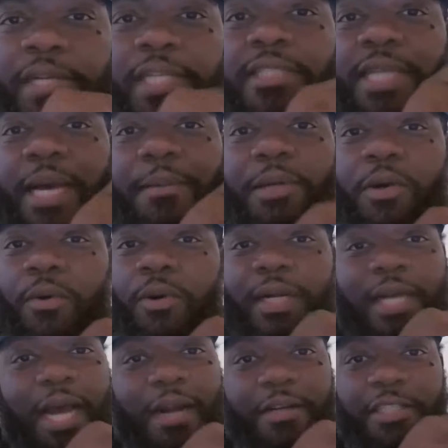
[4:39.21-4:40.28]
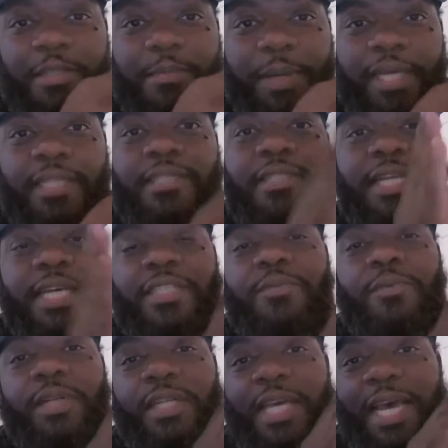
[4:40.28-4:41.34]
But when it's time to go into outer space,
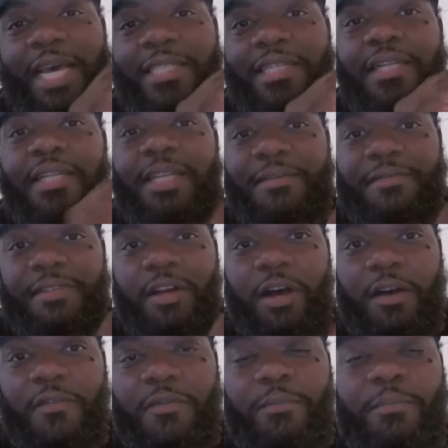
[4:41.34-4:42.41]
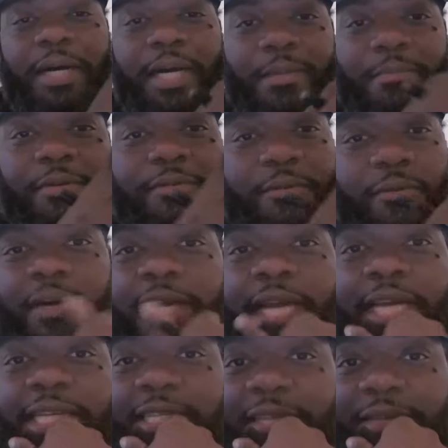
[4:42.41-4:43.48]
that's when it has liftoff. But
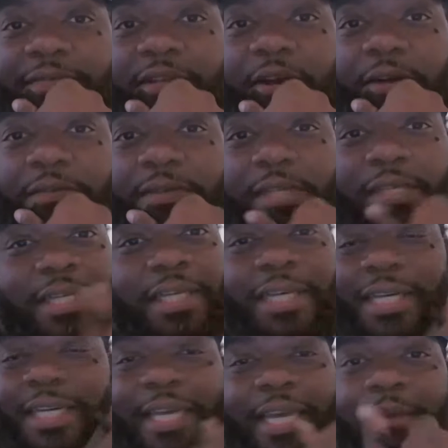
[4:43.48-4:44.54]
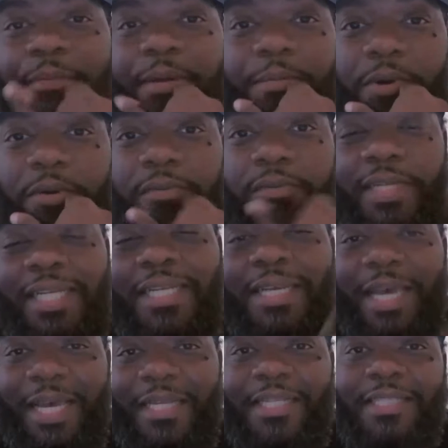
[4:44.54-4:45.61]
before it had liftoff, it can't be
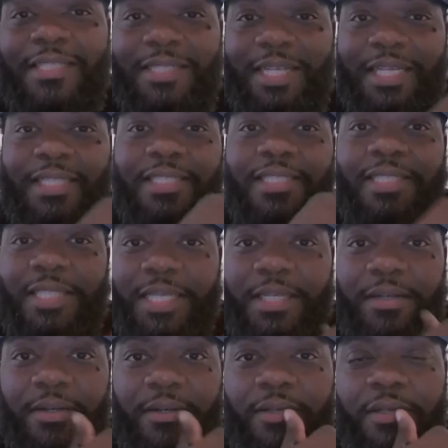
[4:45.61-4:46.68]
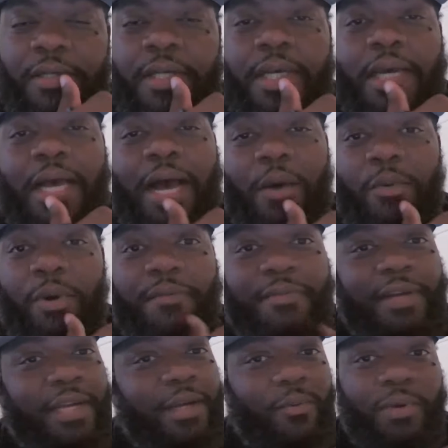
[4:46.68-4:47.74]
moving. It had to stay still.
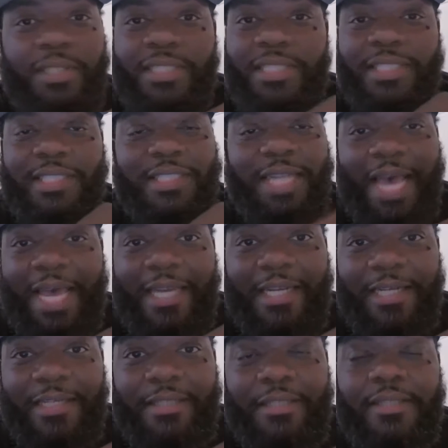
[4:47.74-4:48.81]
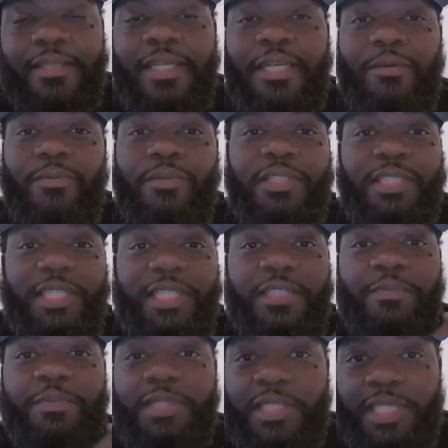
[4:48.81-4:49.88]
However, it wasn't stagnant. It
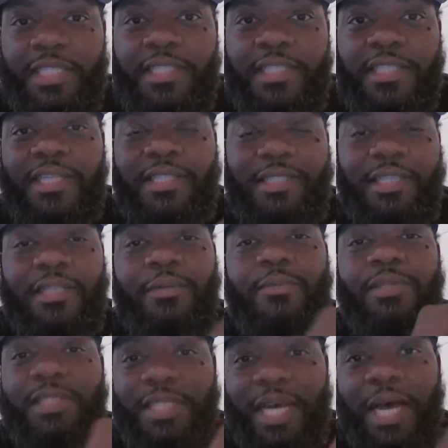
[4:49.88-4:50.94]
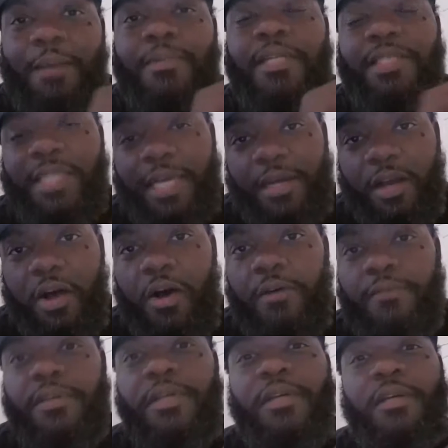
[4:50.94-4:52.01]
was just positioned until it was time to
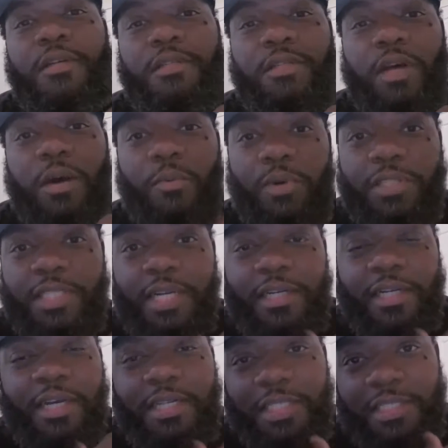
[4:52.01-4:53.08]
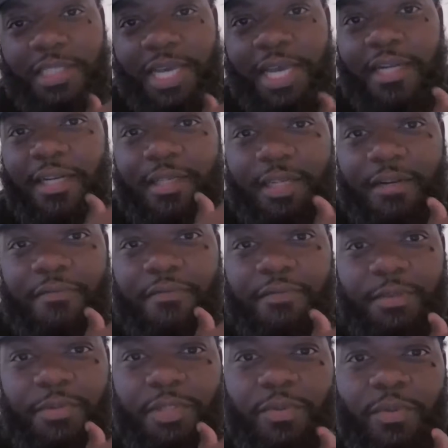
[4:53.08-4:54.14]
take off. So I want y'all to understand the
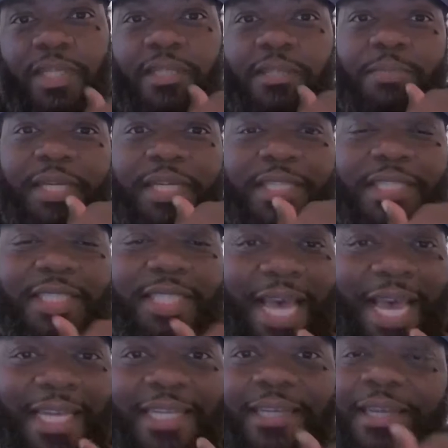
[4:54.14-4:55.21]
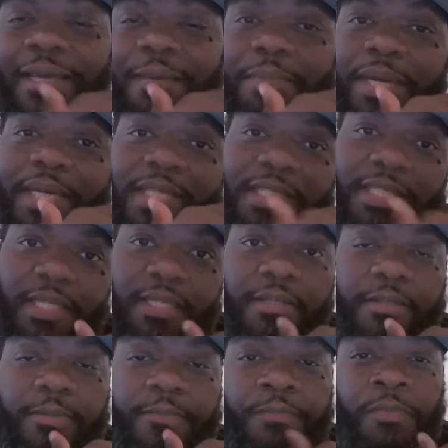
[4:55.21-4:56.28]
difference between being stagnant and being
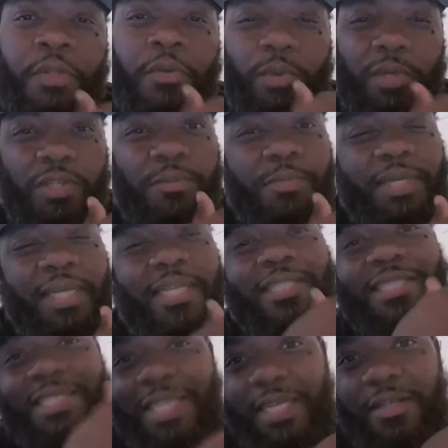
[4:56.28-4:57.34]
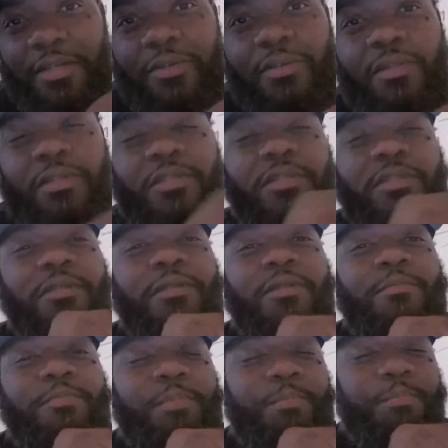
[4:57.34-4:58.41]
still. When you're being still,
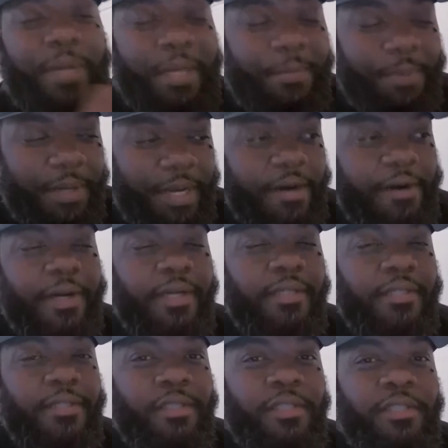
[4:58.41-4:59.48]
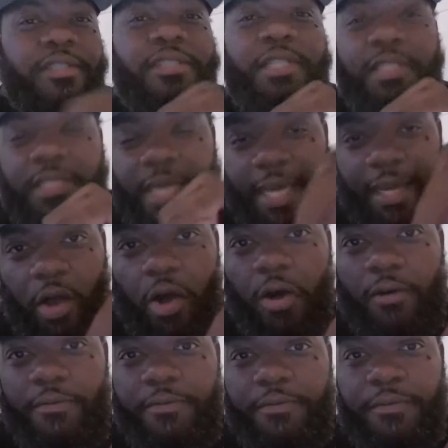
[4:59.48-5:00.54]
you're preparing to
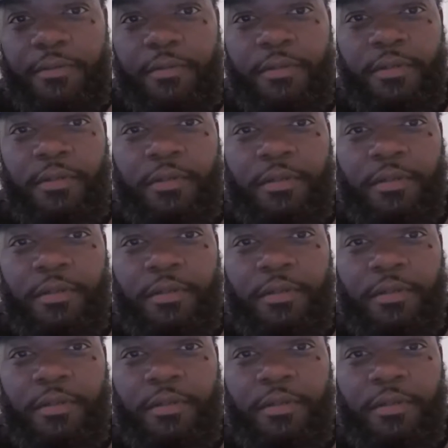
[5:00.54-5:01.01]
take off.